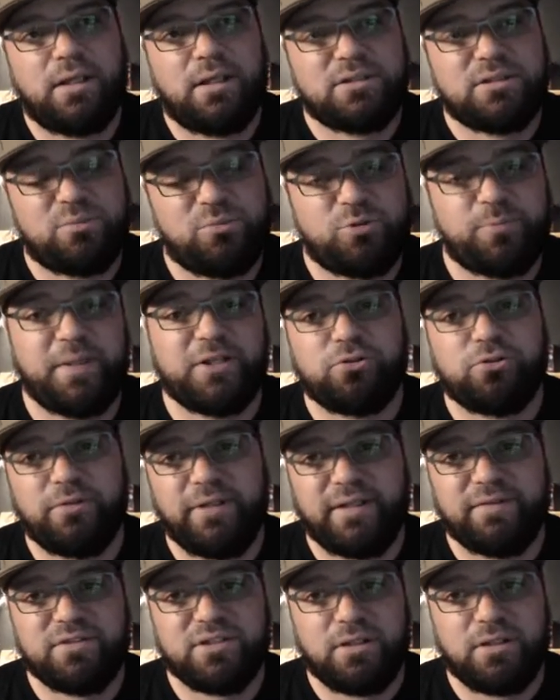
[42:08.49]
some special
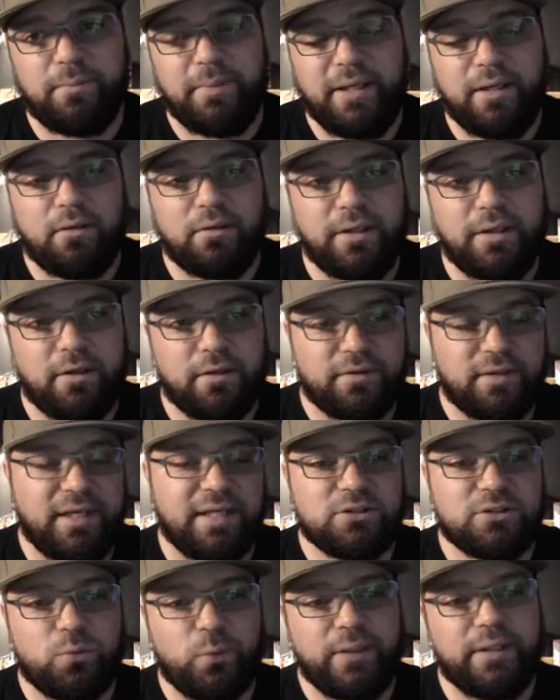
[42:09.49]
gifts in the mail here in the
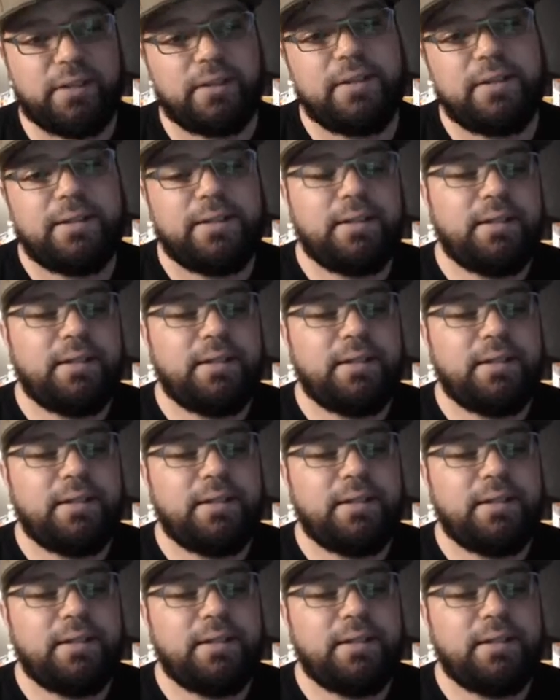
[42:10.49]
next week.